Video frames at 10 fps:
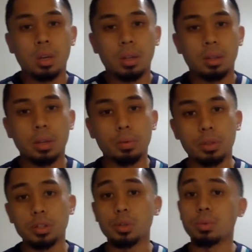they
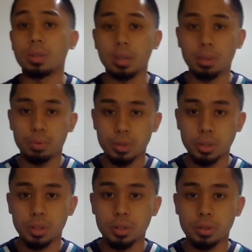really do need the
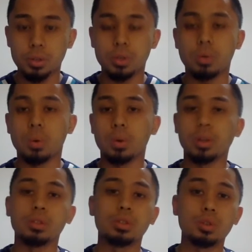procedure. So, what we're
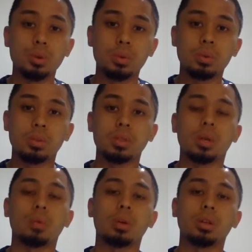going to do is that
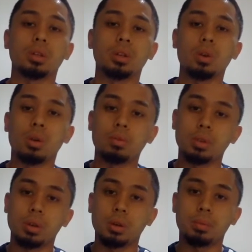we're going to go over
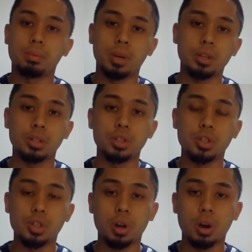the patient's
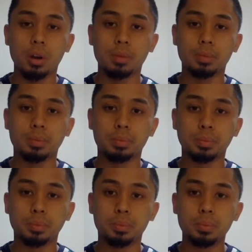chart,
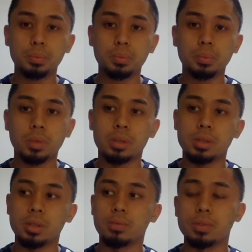
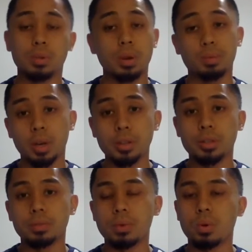see if it's the right
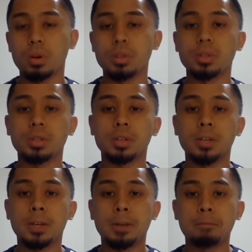patient, of course,
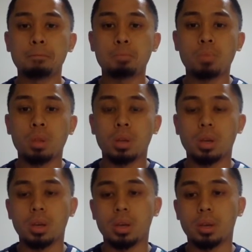
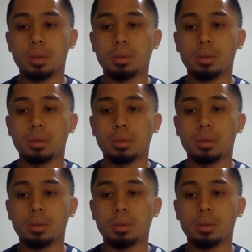and